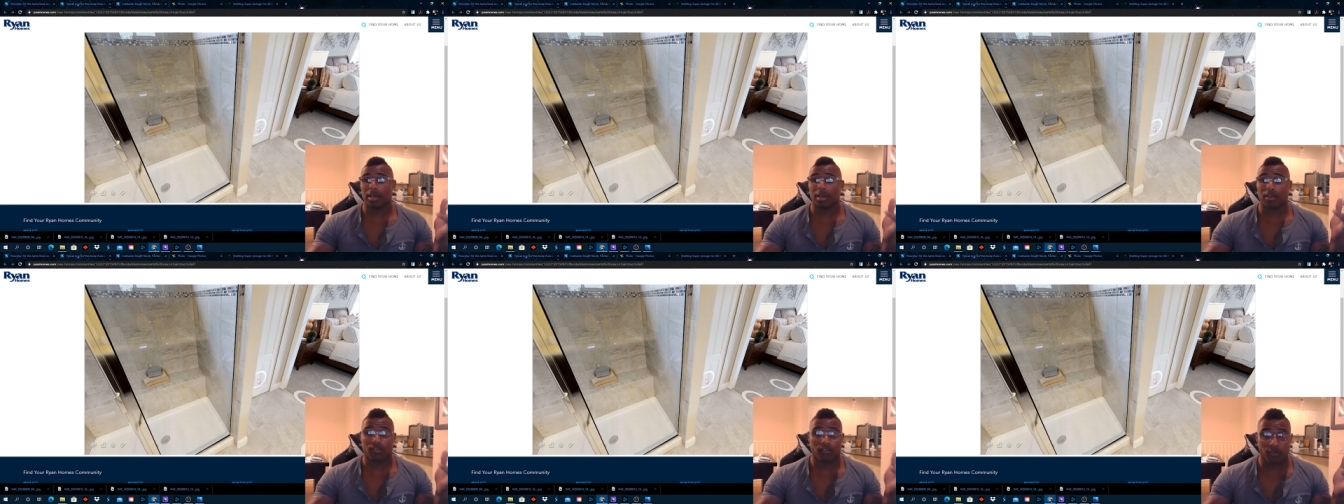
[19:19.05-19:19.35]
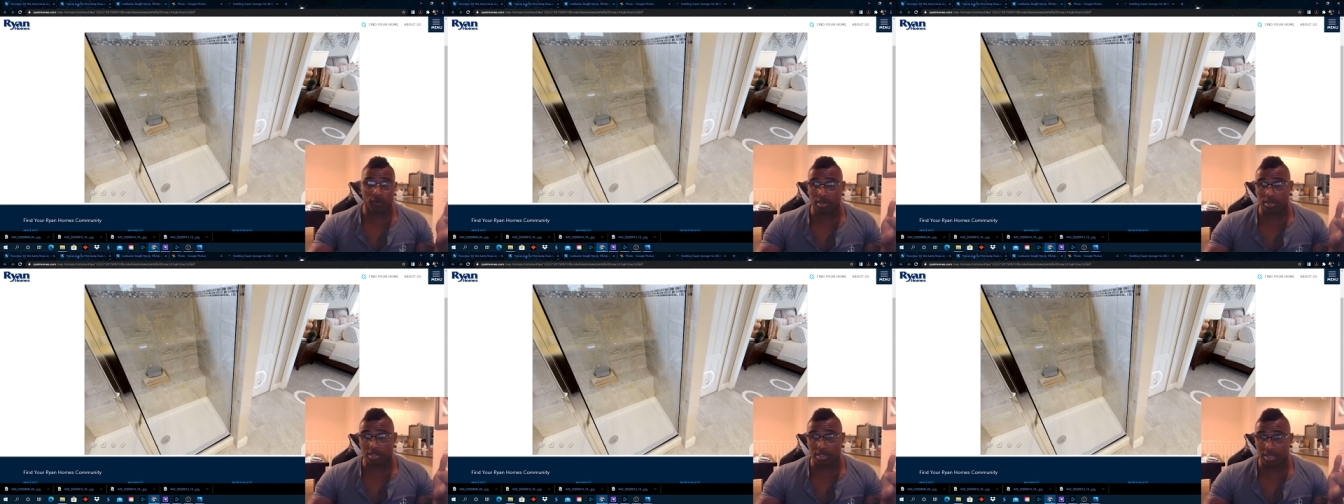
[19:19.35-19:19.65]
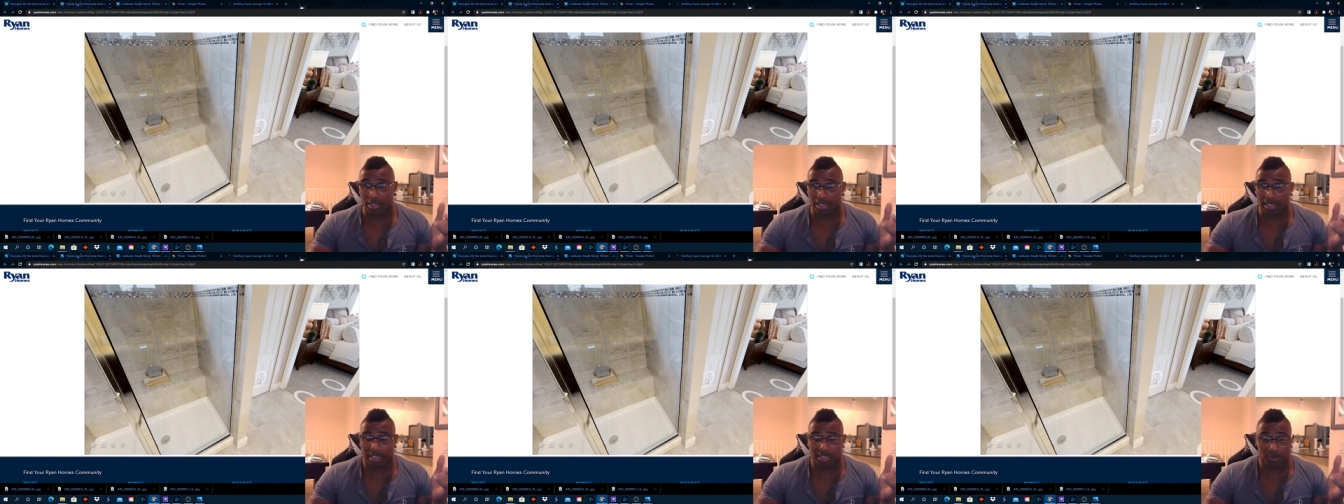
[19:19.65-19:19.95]

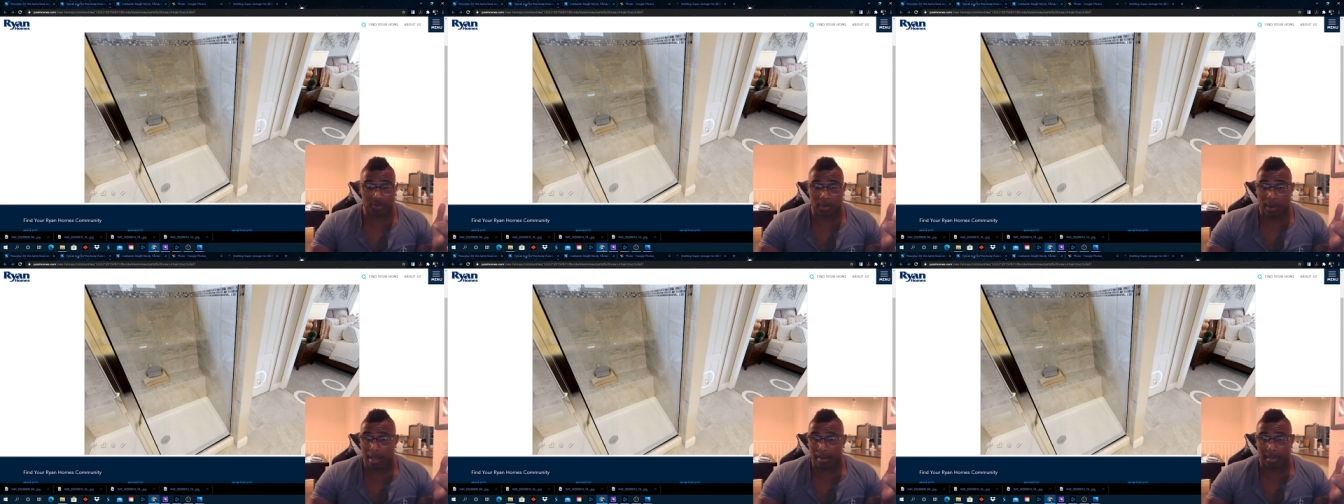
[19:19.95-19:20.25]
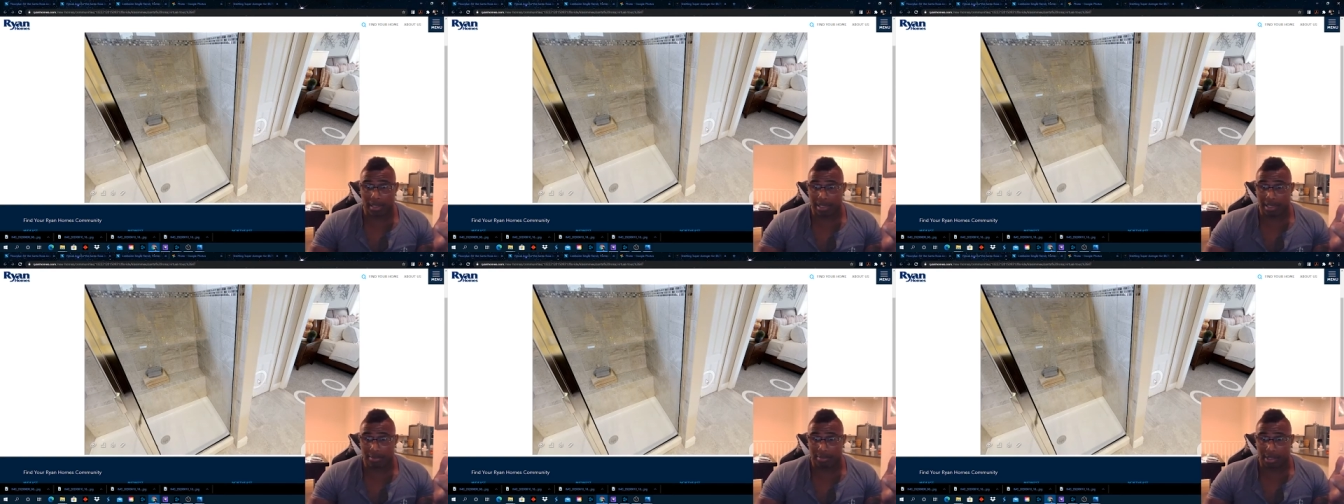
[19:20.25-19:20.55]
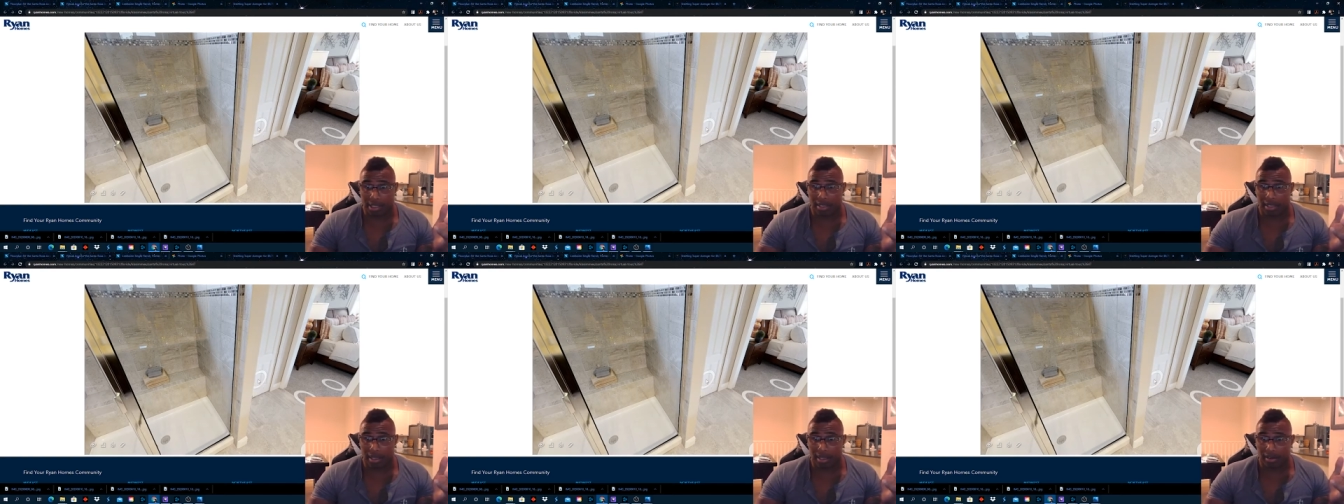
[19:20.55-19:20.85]
unfortunately that's probably going to be
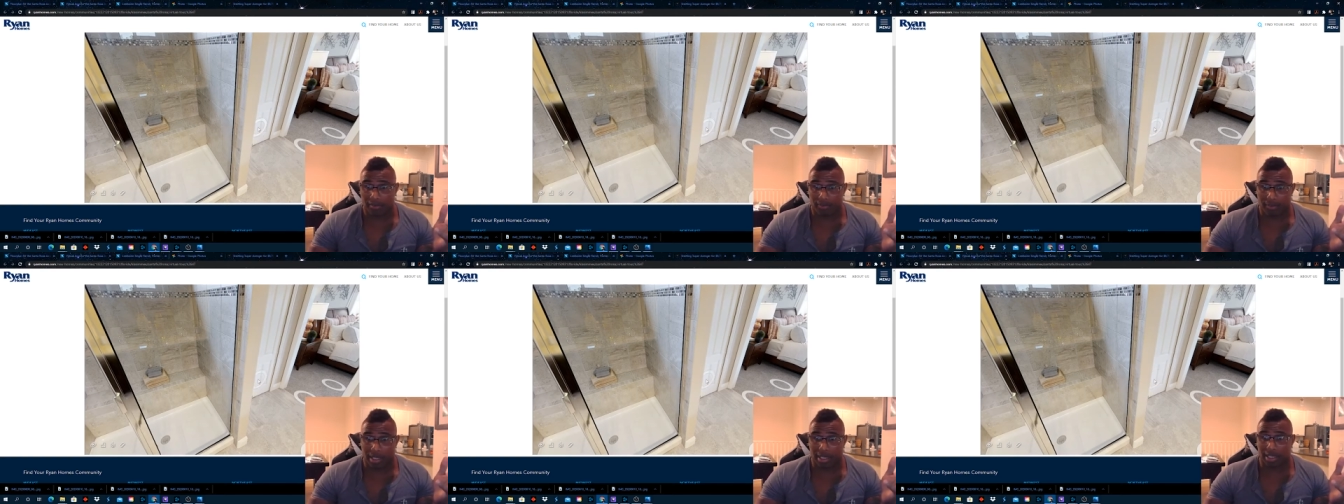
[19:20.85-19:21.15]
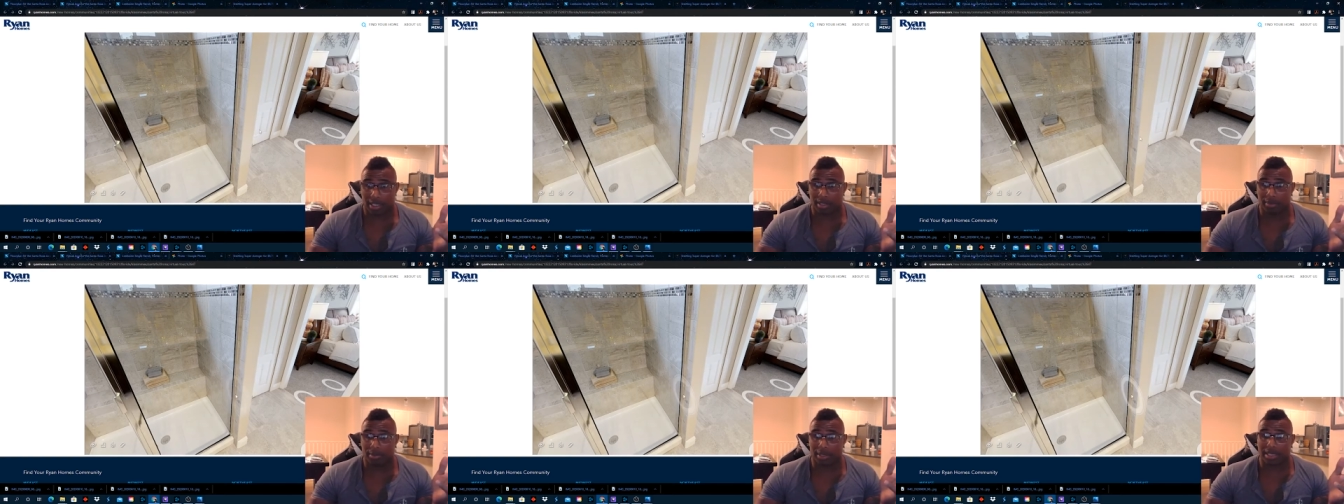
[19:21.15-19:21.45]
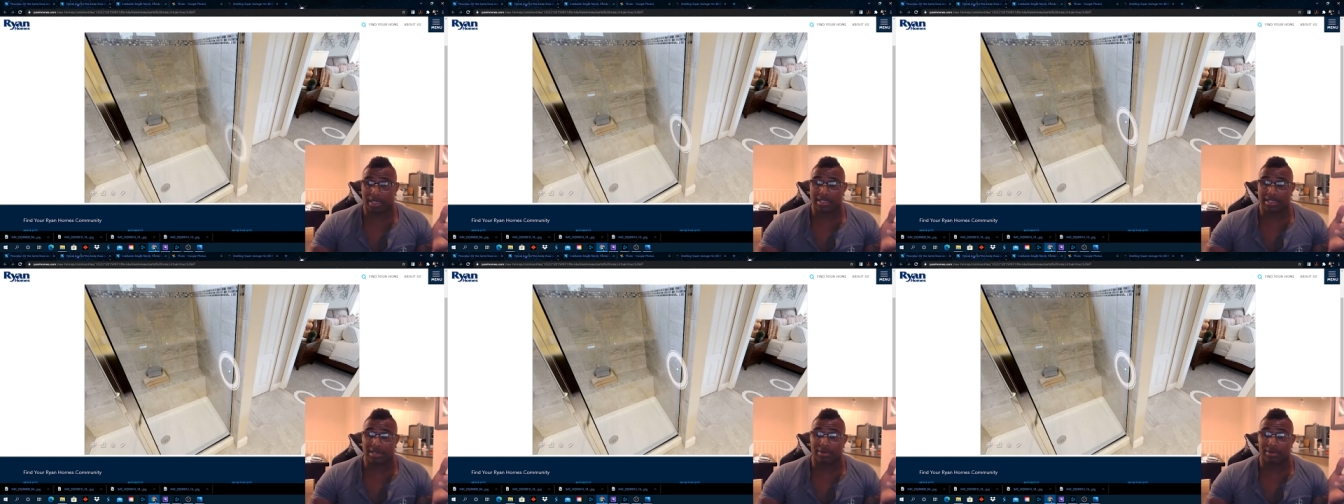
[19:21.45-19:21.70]
a lot of money because